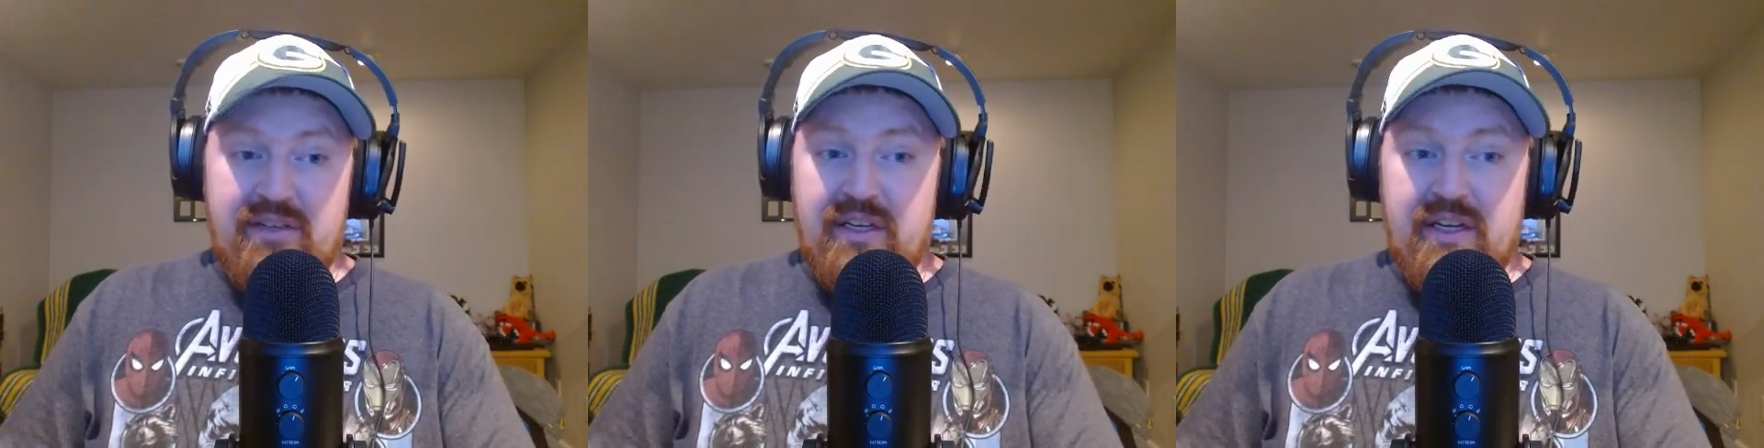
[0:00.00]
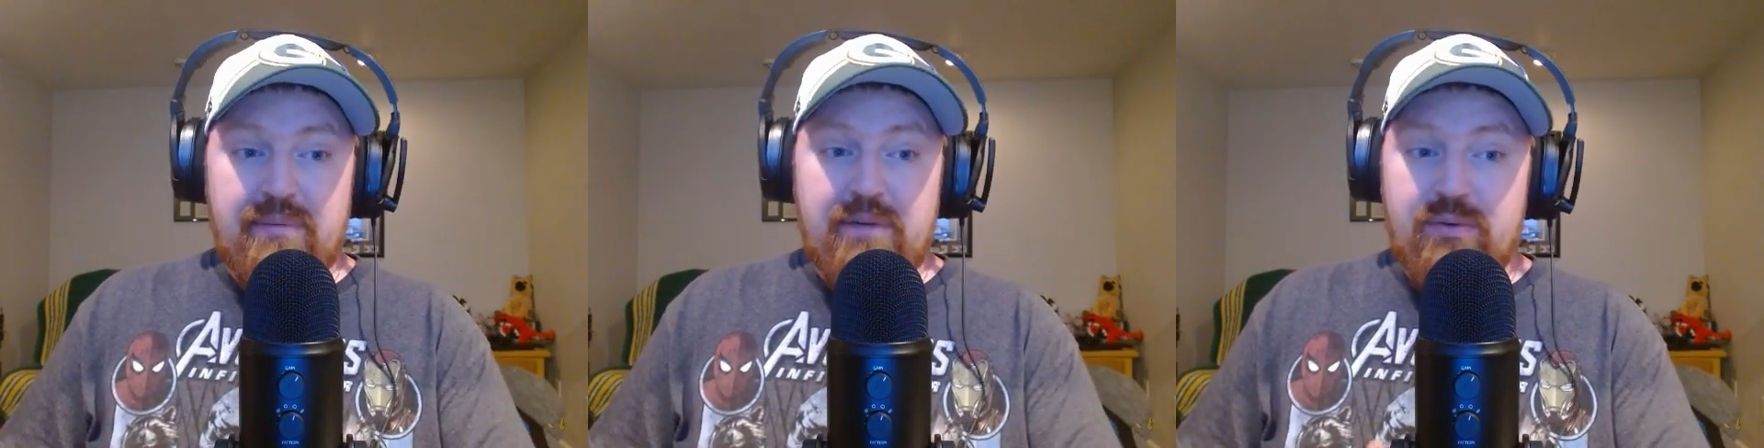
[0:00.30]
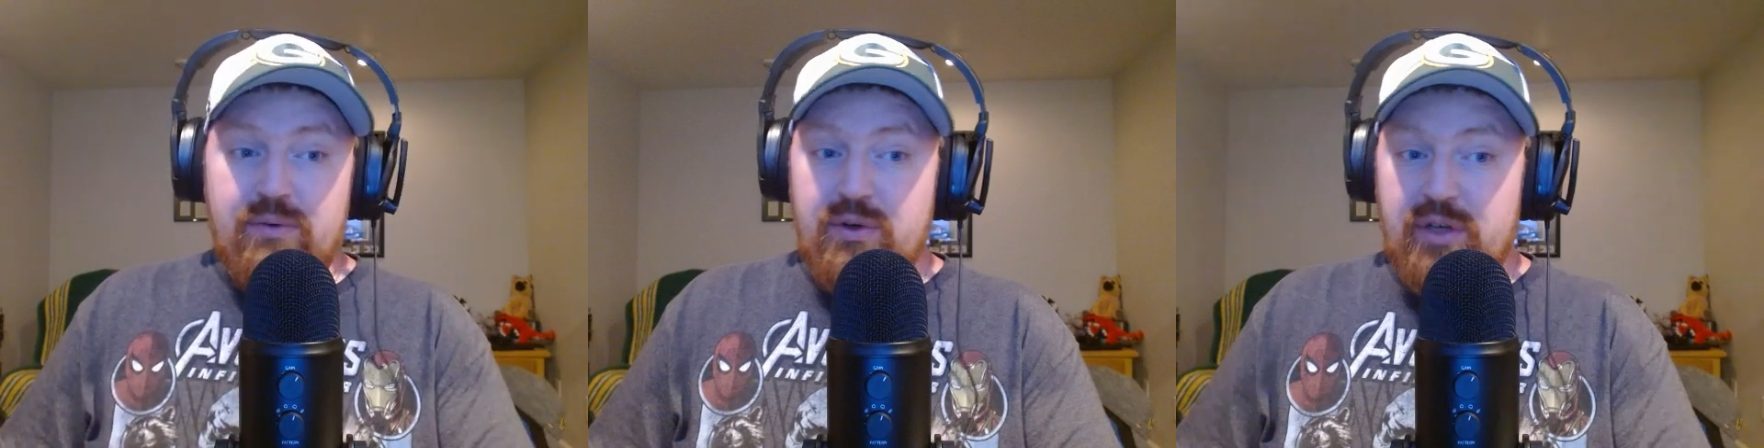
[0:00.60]
he can be
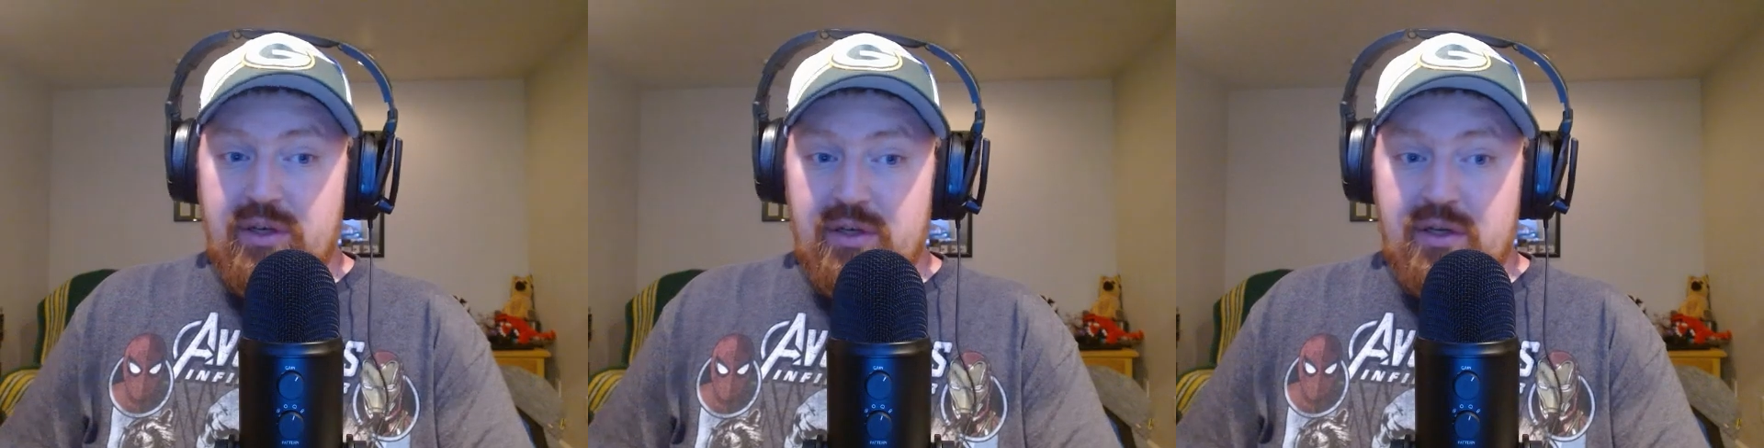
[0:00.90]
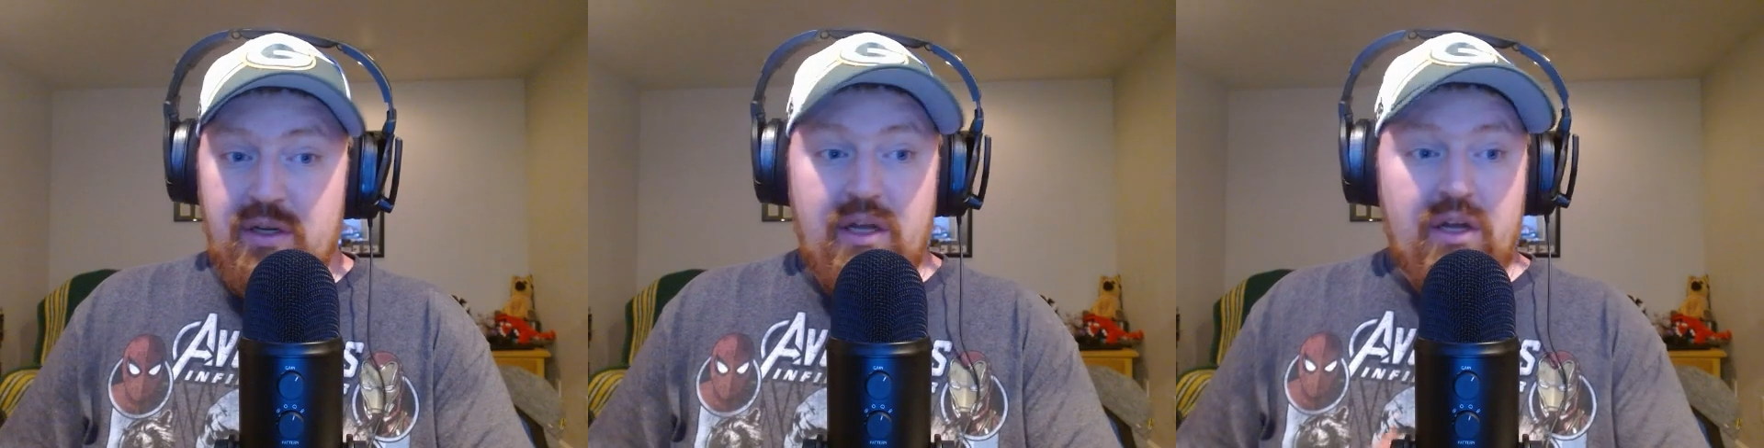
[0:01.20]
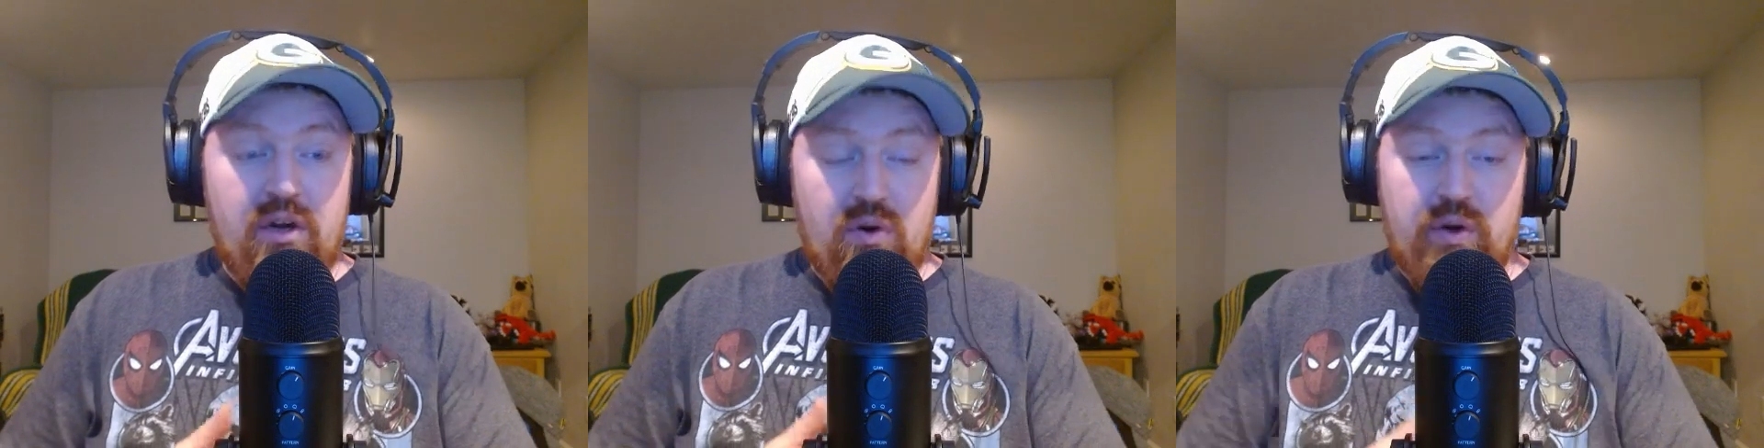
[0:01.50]
really good,
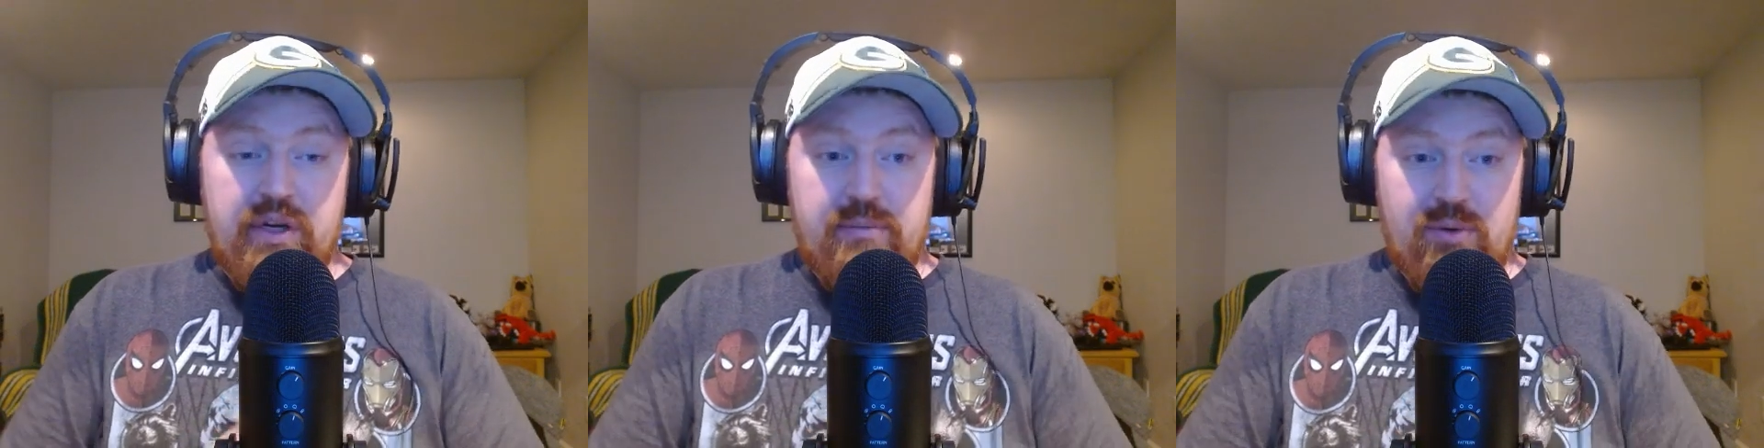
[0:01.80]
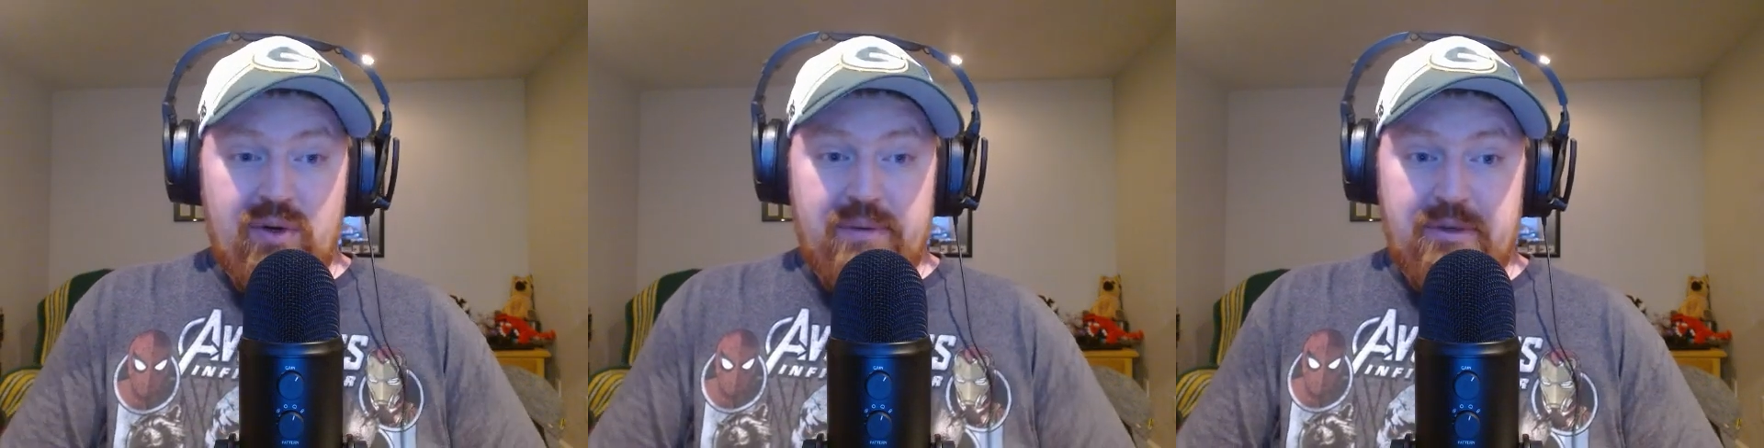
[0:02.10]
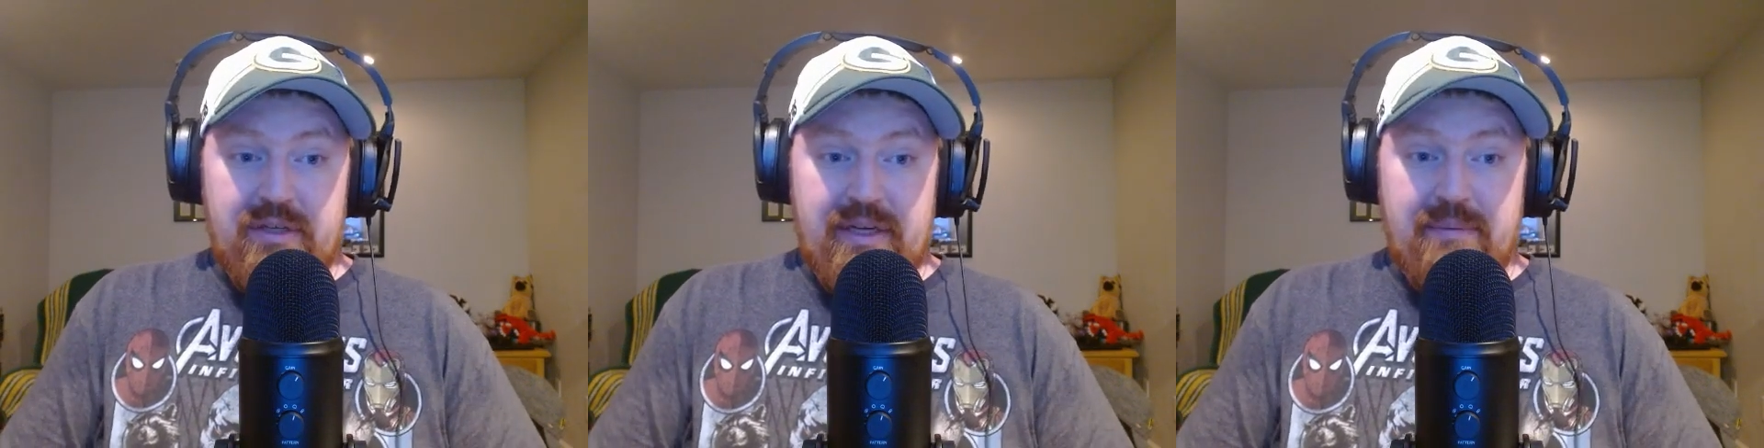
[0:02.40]
or he can blow up your
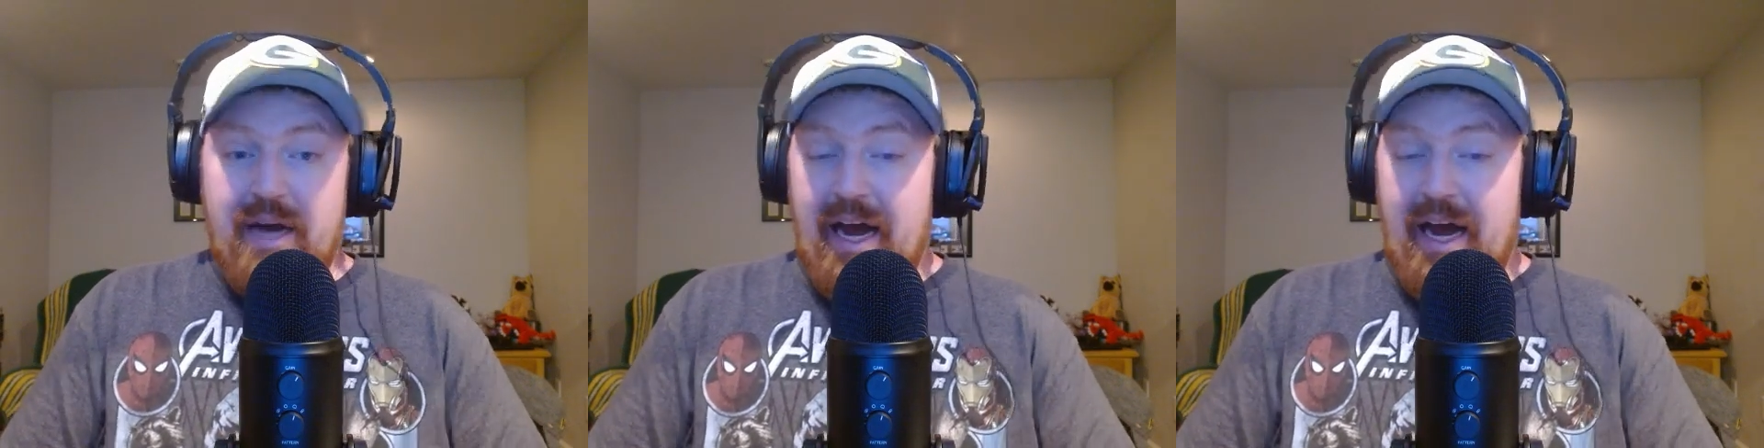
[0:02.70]
team.